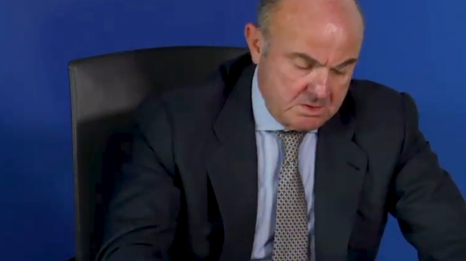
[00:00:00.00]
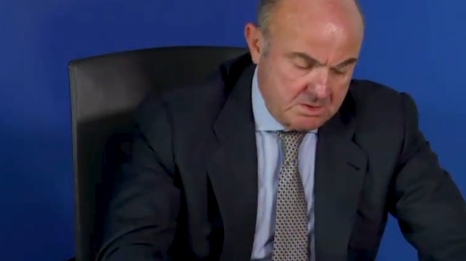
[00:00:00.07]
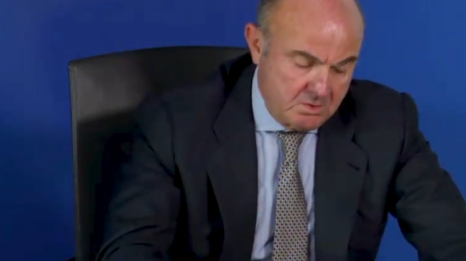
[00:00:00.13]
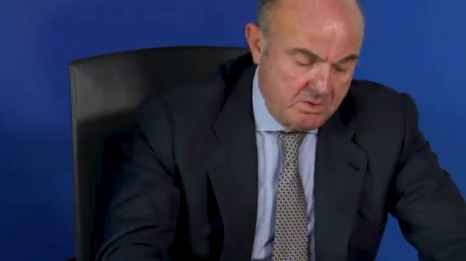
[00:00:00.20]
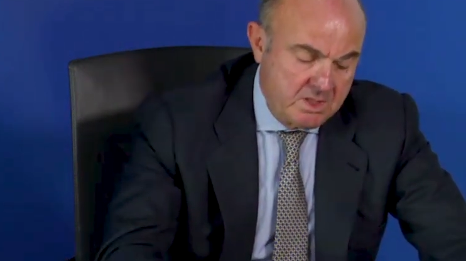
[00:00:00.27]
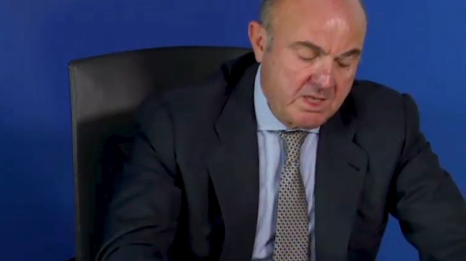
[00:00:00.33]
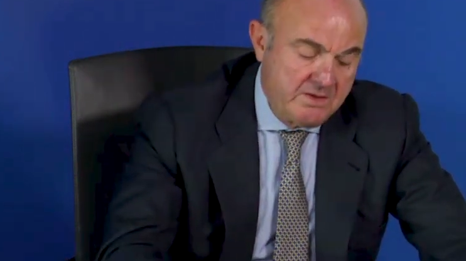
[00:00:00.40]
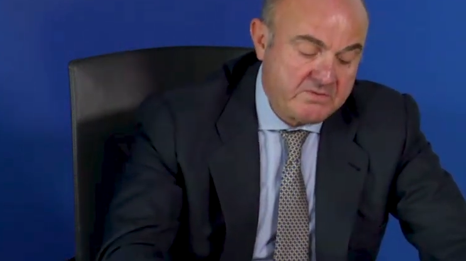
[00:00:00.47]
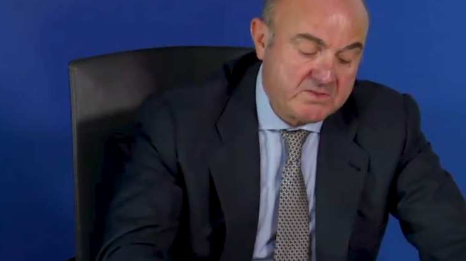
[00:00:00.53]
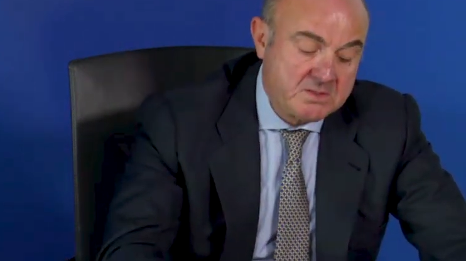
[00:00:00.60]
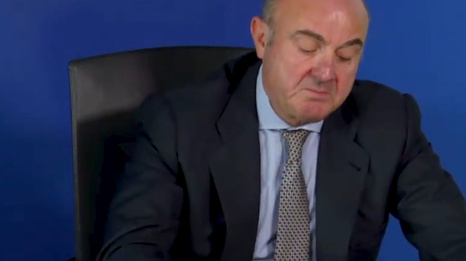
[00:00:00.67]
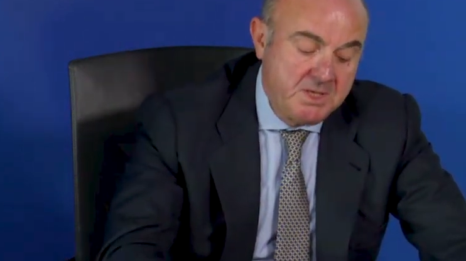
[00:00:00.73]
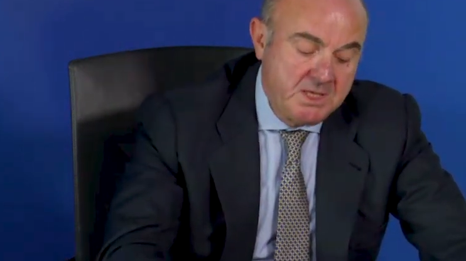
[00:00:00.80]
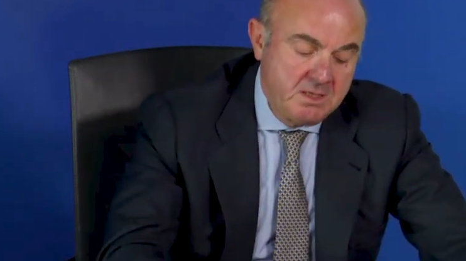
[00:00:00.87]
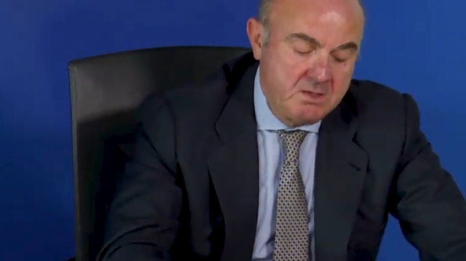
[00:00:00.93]
So it
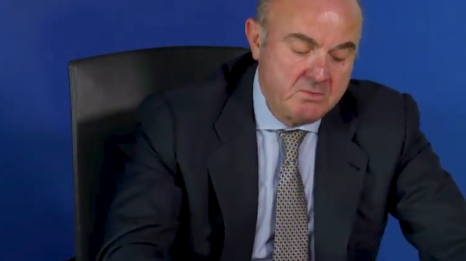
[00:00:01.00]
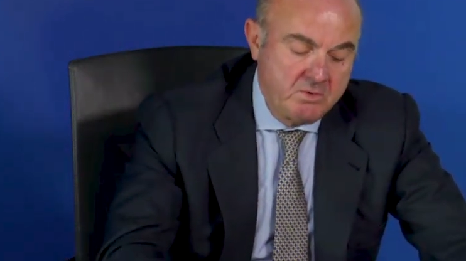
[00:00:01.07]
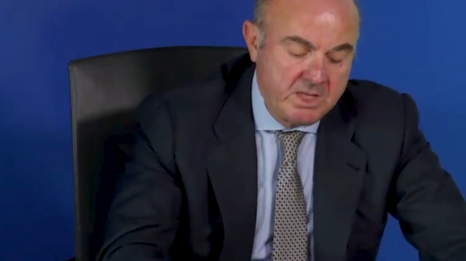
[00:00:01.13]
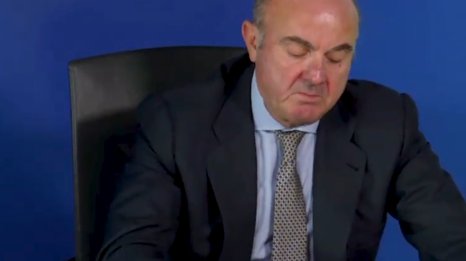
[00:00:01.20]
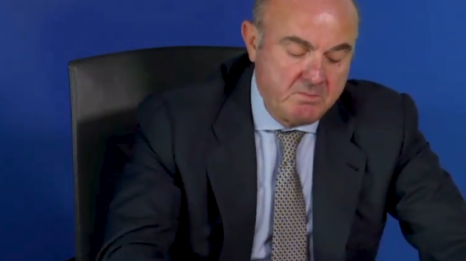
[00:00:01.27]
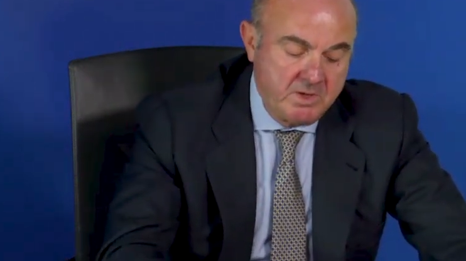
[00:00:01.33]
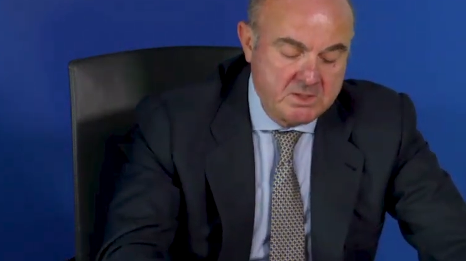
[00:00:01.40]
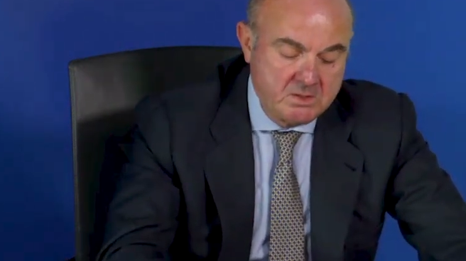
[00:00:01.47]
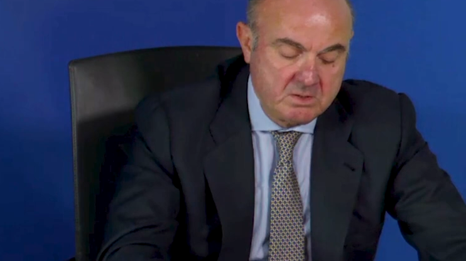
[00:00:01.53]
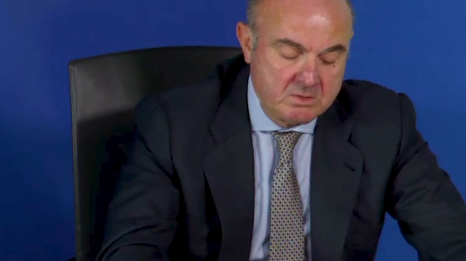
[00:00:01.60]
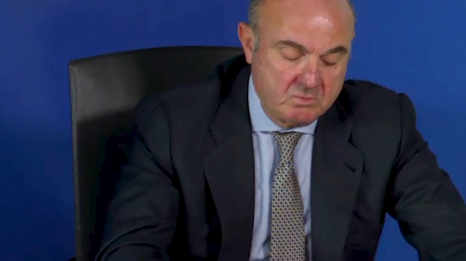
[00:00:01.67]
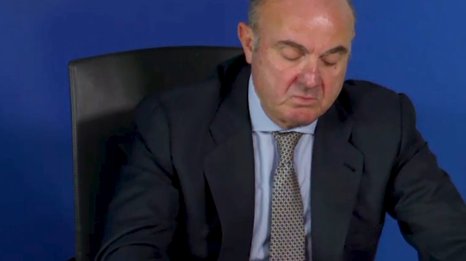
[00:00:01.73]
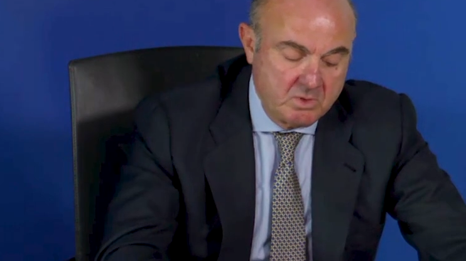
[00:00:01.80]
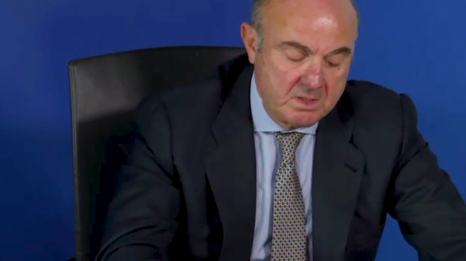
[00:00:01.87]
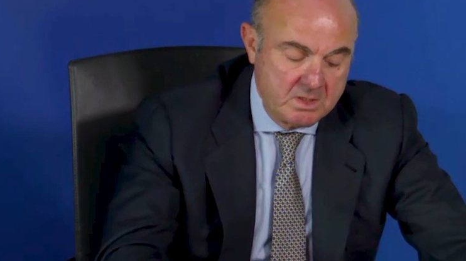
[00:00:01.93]
gives me great pleasure
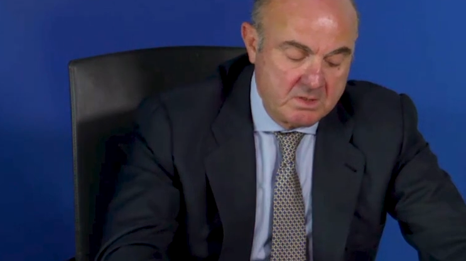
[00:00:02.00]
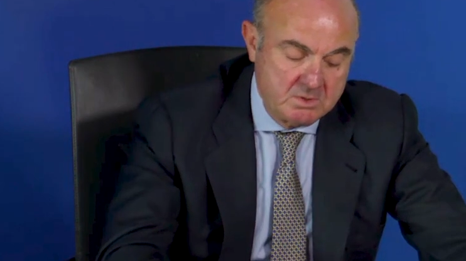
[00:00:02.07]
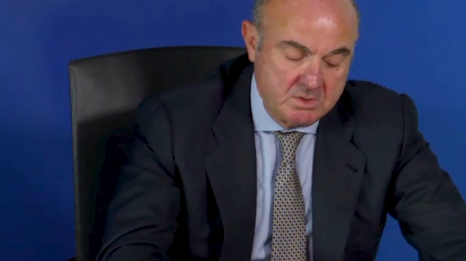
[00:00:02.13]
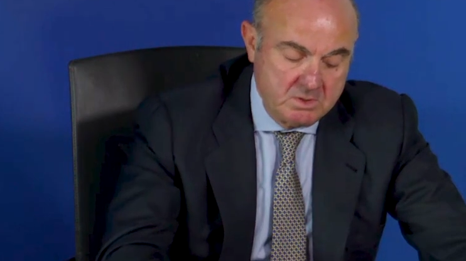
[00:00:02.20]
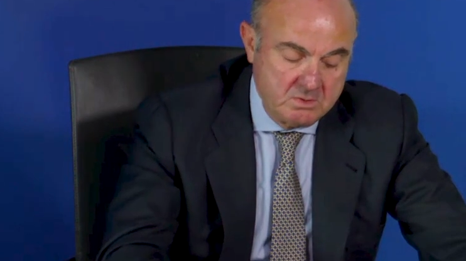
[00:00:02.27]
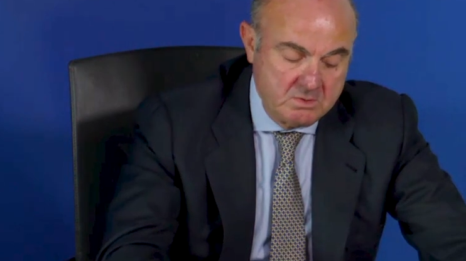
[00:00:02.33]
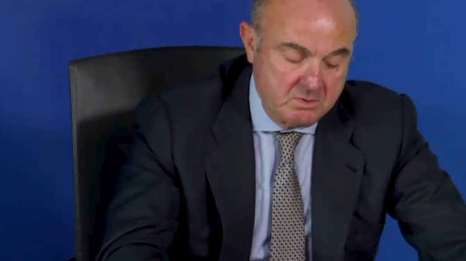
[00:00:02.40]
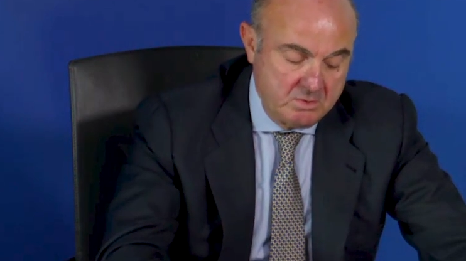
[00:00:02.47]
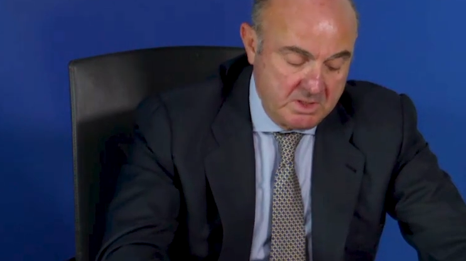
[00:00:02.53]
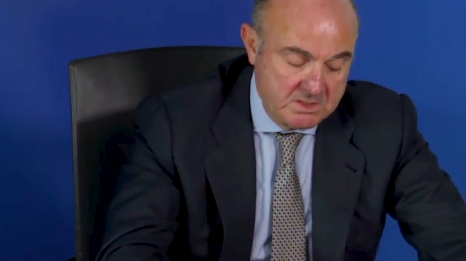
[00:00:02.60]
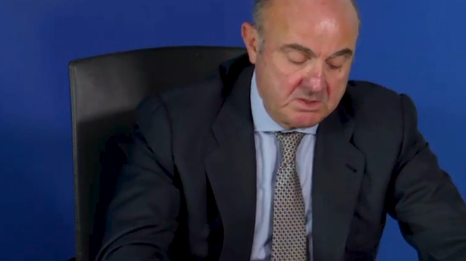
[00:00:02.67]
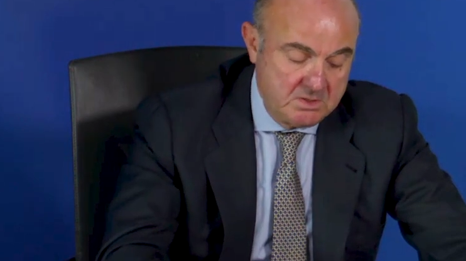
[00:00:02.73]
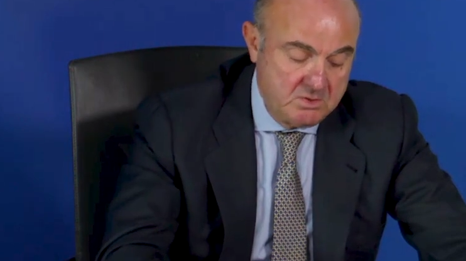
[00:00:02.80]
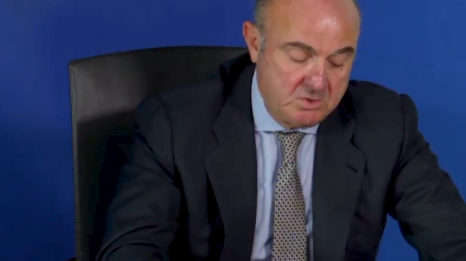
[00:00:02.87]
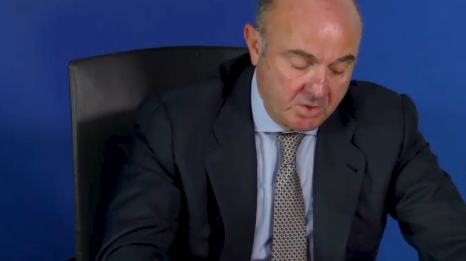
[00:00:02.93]
to welcome you to
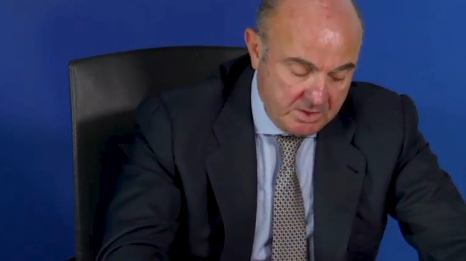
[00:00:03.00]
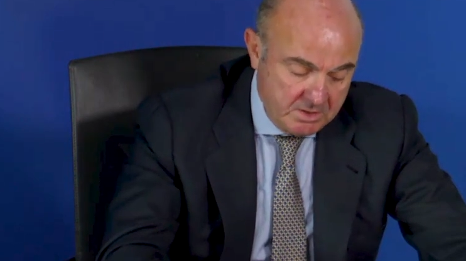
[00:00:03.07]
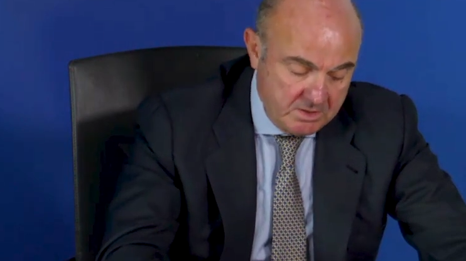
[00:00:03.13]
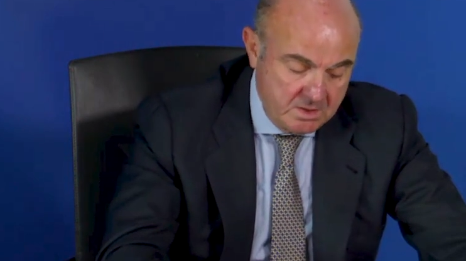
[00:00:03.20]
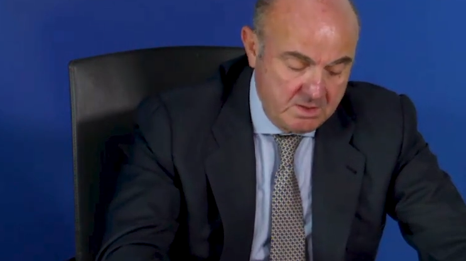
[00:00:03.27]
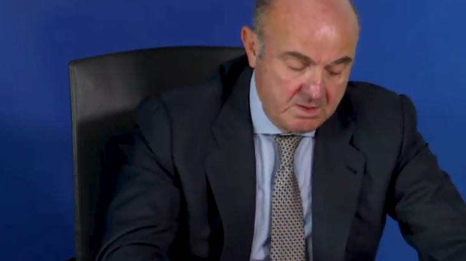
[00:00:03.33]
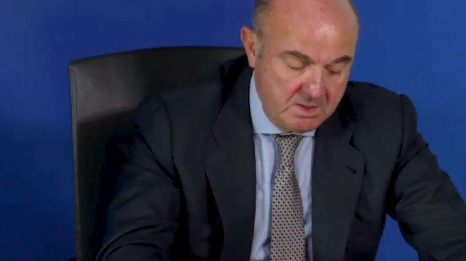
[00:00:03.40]
this joint